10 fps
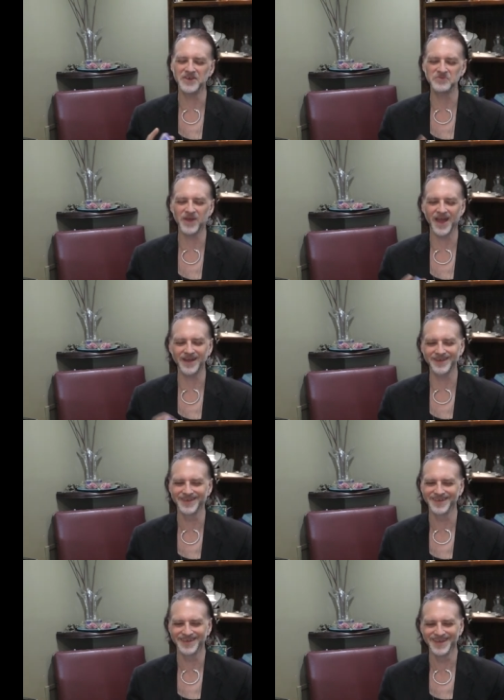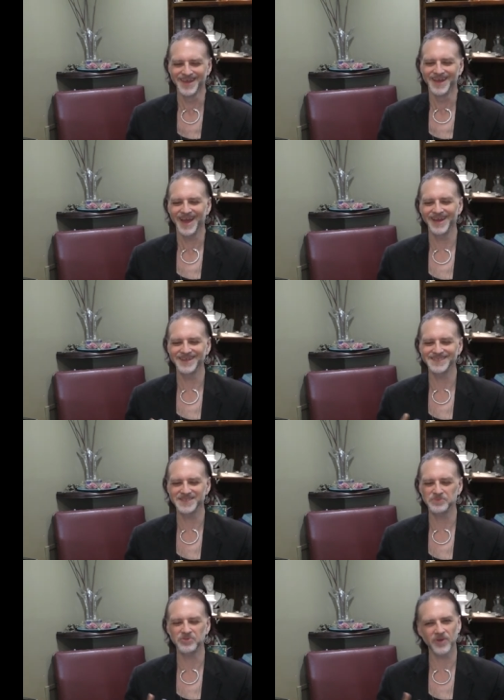love pack and it's
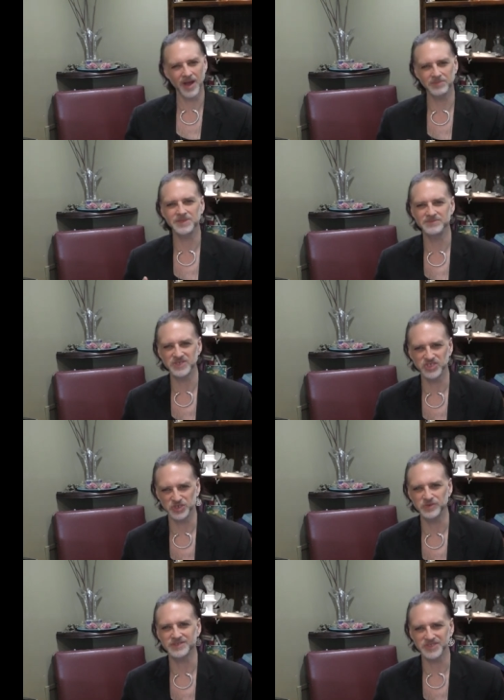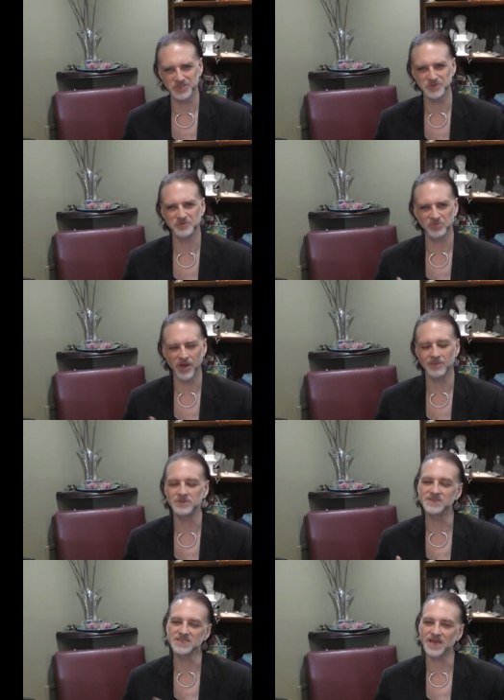the problem suit, the suit of
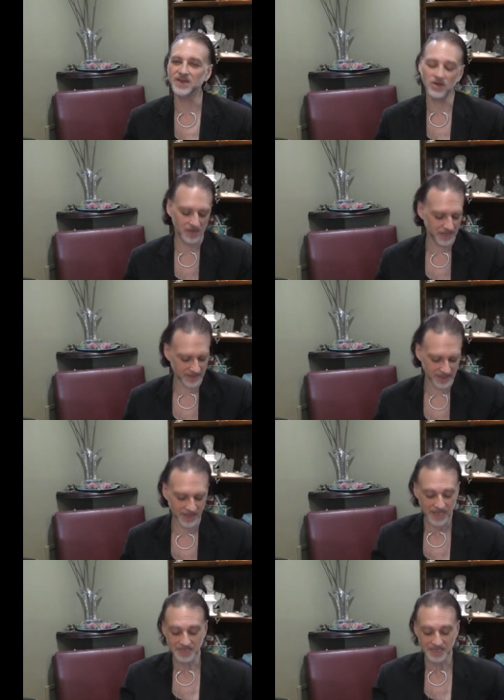problems, as I call it, the